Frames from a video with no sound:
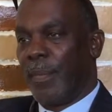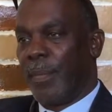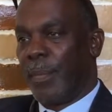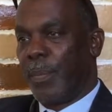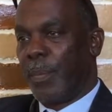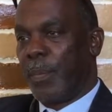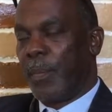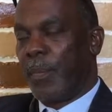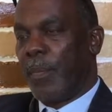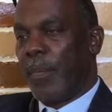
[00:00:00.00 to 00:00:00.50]

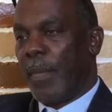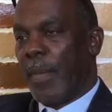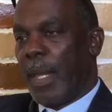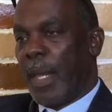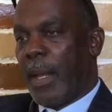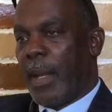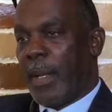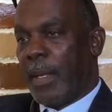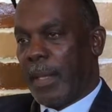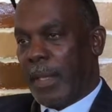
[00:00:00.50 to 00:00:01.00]
And it's
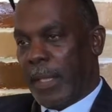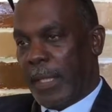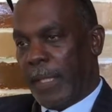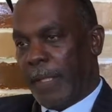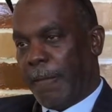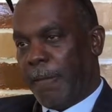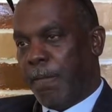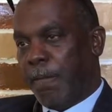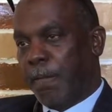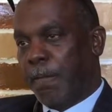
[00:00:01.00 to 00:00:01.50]

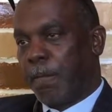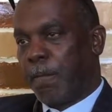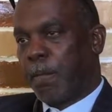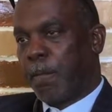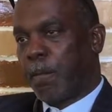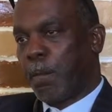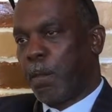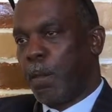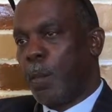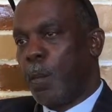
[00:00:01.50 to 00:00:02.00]
a
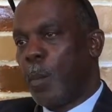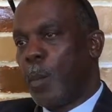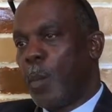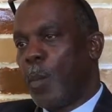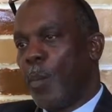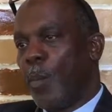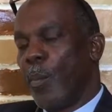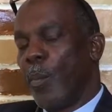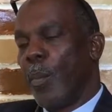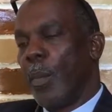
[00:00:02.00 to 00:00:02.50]

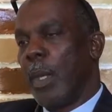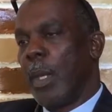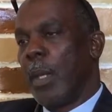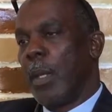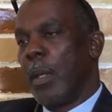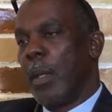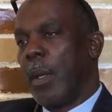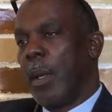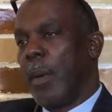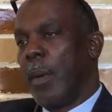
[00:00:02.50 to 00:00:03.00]
tool on the
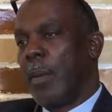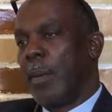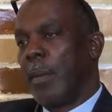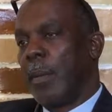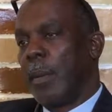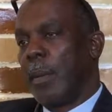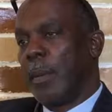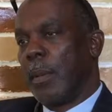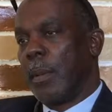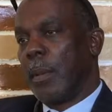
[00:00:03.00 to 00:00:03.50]
part of the
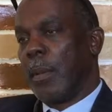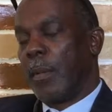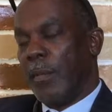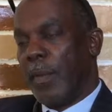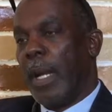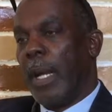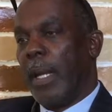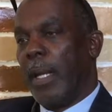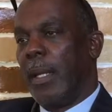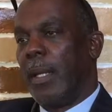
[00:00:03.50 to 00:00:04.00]
informant,
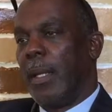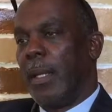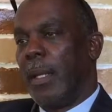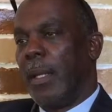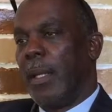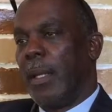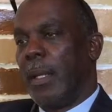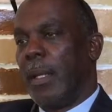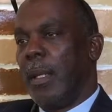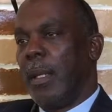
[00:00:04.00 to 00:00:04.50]
right,
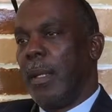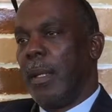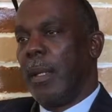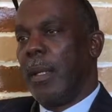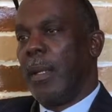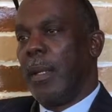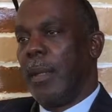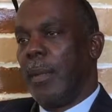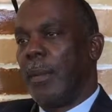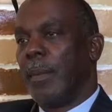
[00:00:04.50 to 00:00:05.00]
to be able to
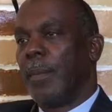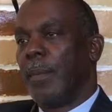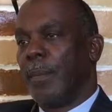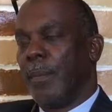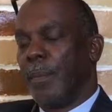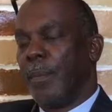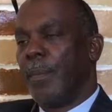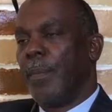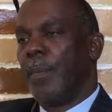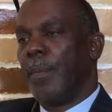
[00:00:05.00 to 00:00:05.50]
get
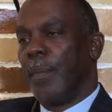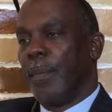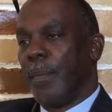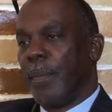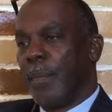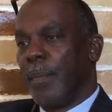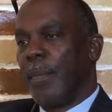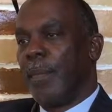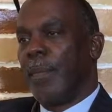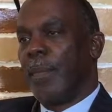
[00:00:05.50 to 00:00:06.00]
you
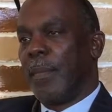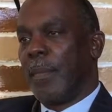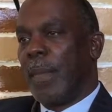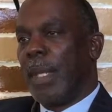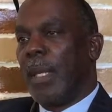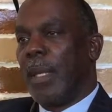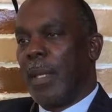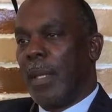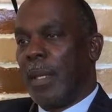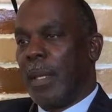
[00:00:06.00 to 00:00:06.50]
to
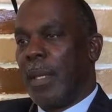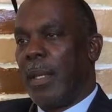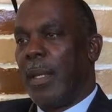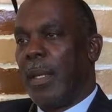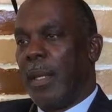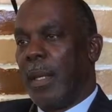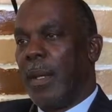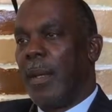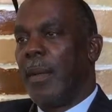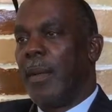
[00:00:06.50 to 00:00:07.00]
cross
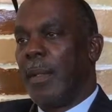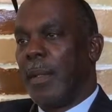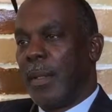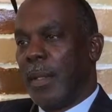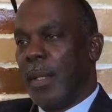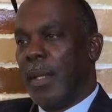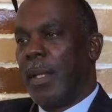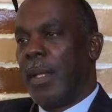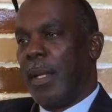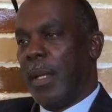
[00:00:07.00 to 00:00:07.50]
that line
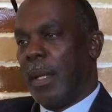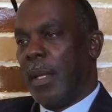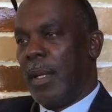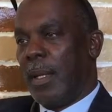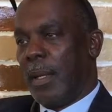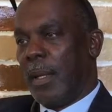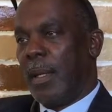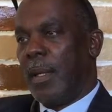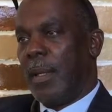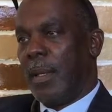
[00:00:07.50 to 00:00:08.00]

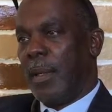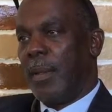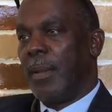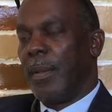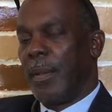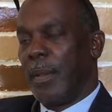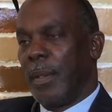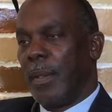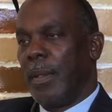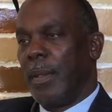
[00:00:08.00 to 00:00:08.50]

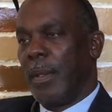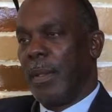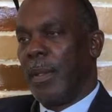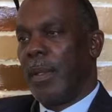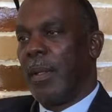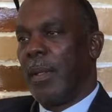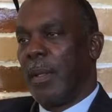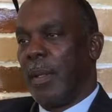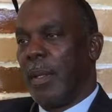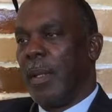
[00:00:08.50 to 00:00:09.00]
into
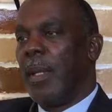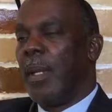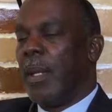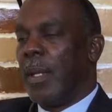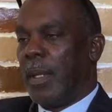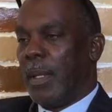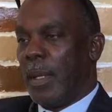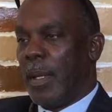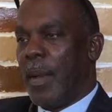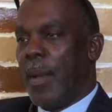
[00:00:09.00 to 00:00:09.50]

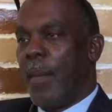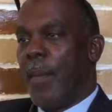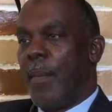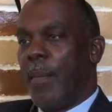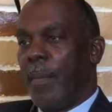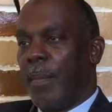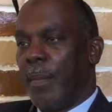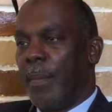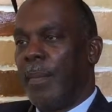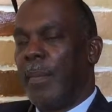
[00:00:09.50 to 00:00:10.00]
predisposition so that they
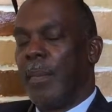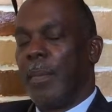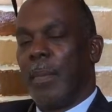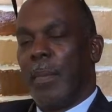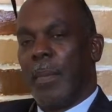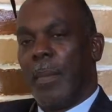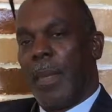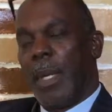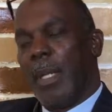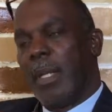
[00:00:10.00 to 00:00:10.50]
can use that as
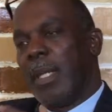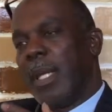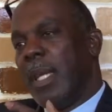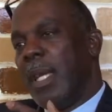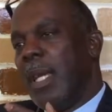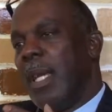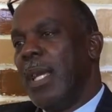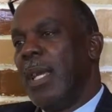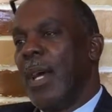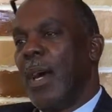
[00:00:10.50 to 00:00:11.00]
evidence. It's an
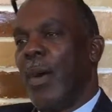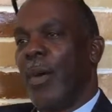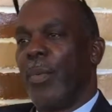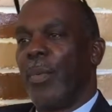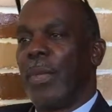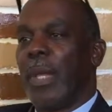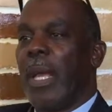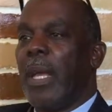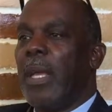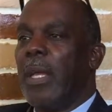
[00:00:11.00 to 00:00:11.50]
ego
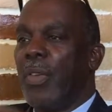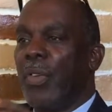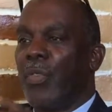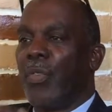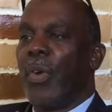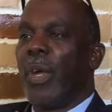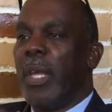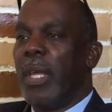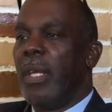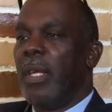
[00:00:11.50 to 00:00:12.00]
that
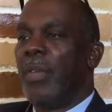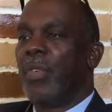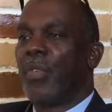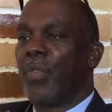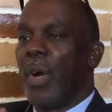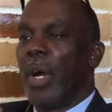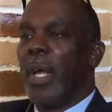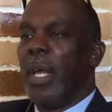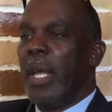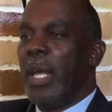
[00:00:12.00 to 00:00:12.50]

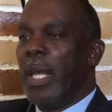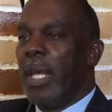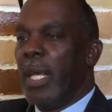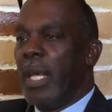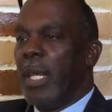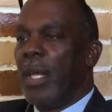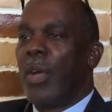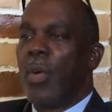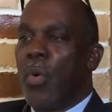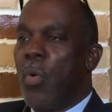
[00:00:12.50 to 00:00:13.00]
he
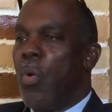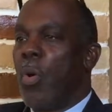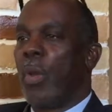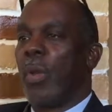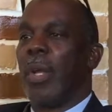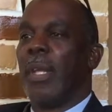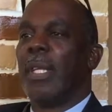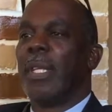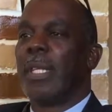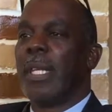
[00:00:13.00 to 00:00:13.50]
hit a chord
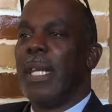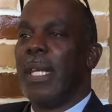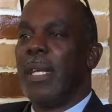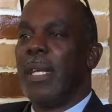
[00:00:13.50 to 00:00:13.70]
on his